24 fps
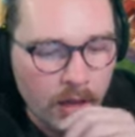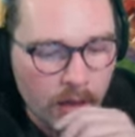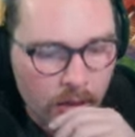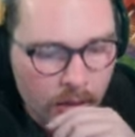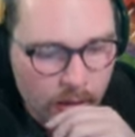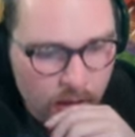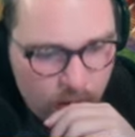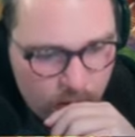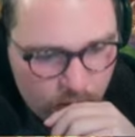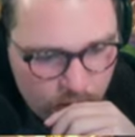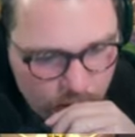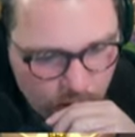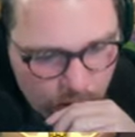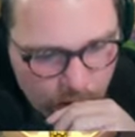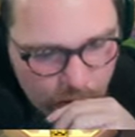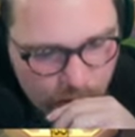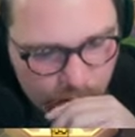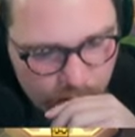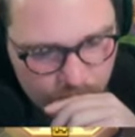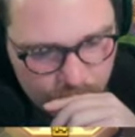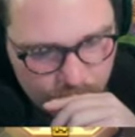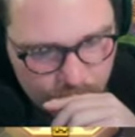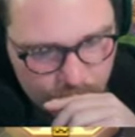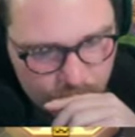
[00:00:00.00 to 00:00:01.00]

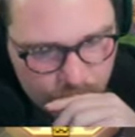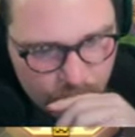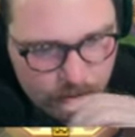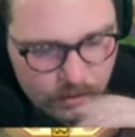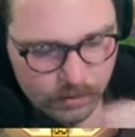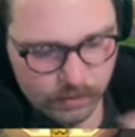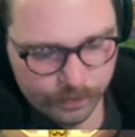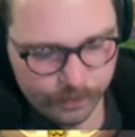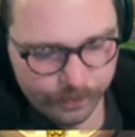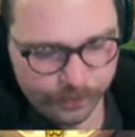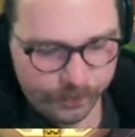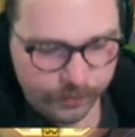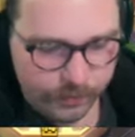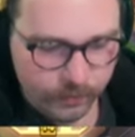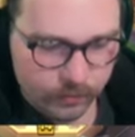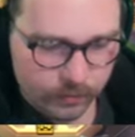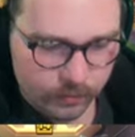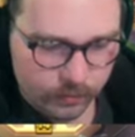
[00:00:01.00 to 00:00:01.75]
(no one is talking)